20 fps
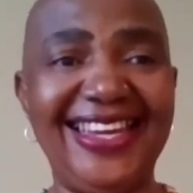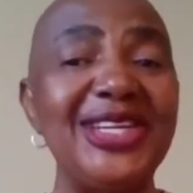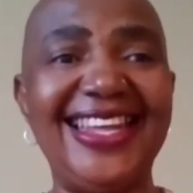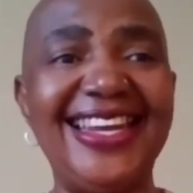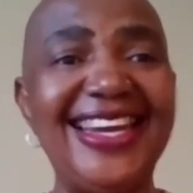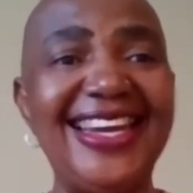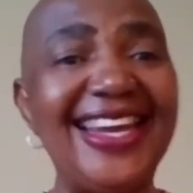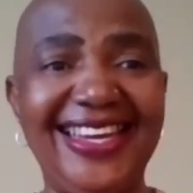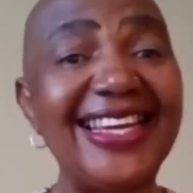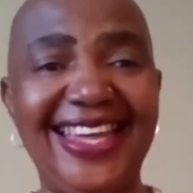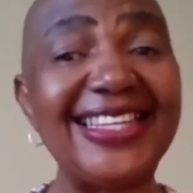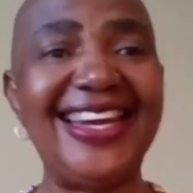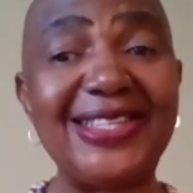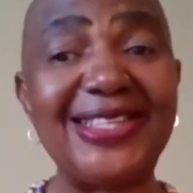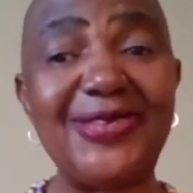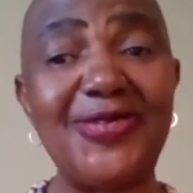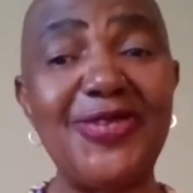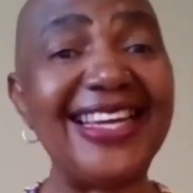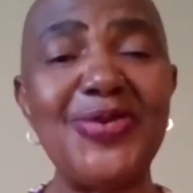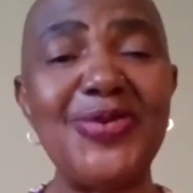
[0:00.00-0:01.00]
next
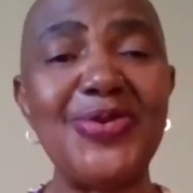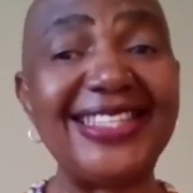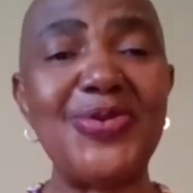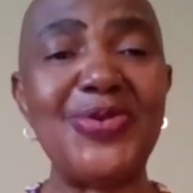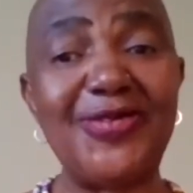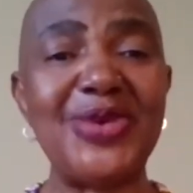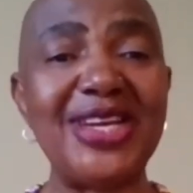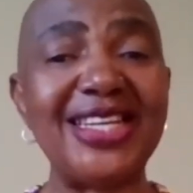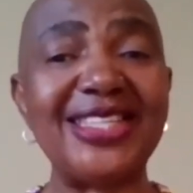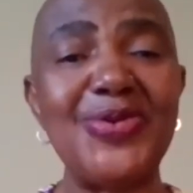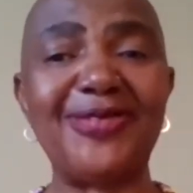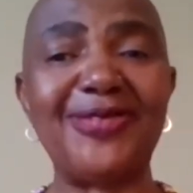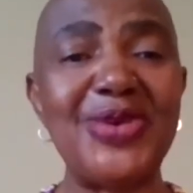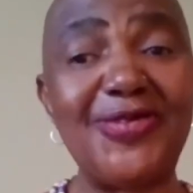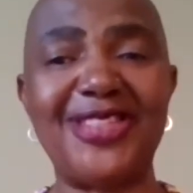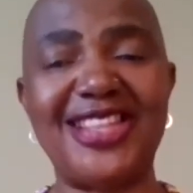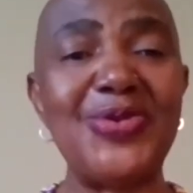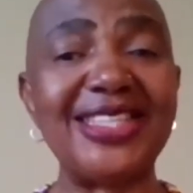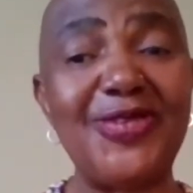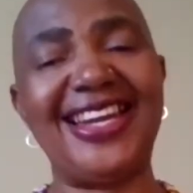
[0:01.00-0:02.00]
few weeks for
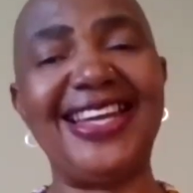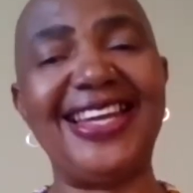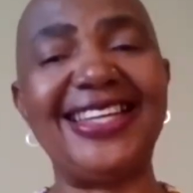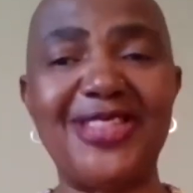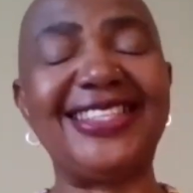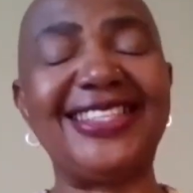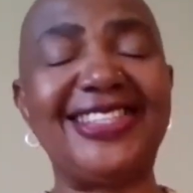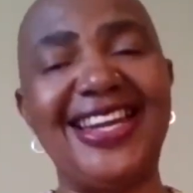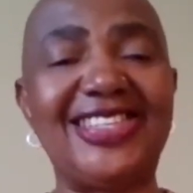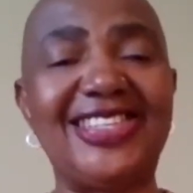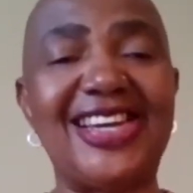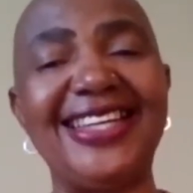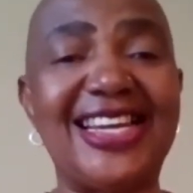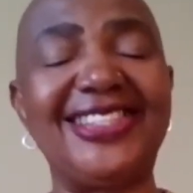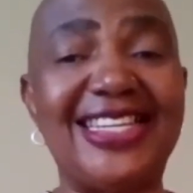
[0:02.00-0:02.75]
the next chat,